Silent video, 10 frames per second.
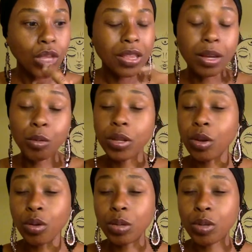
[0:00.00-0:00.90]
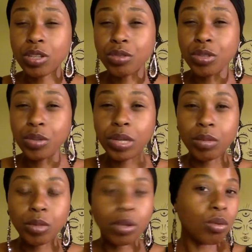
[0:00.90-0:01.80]
that we're the only ones who do it.
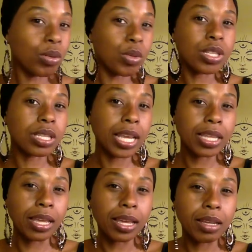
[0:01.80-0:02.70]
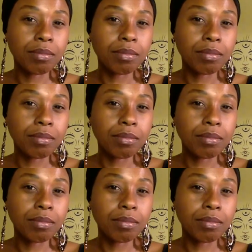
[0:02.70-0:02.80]
We're the only ones like that.